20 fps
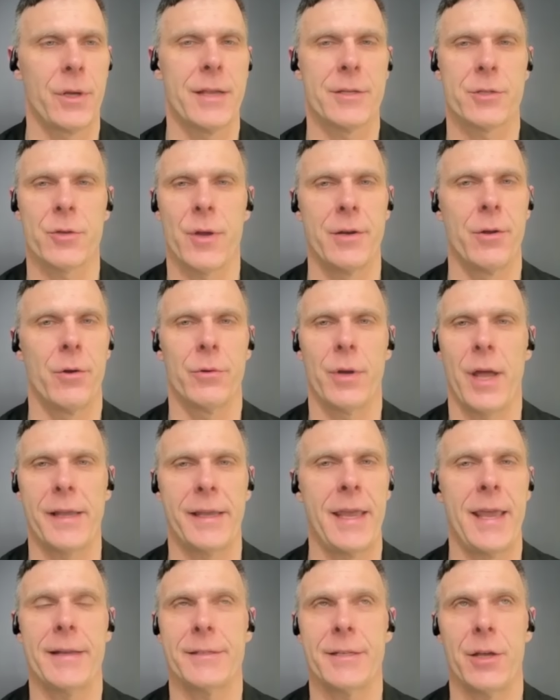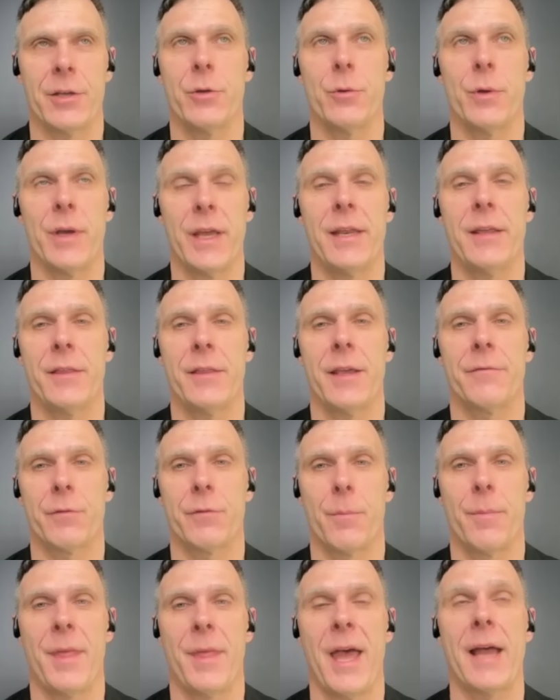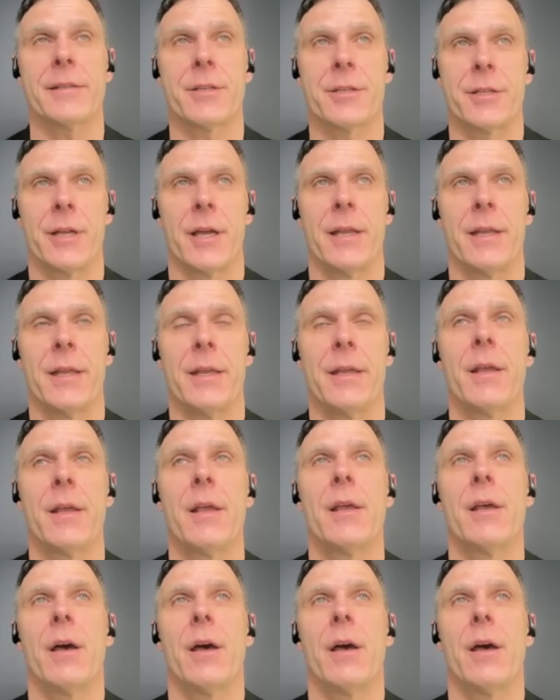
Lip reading: Okay, so I can't tell you anything from that study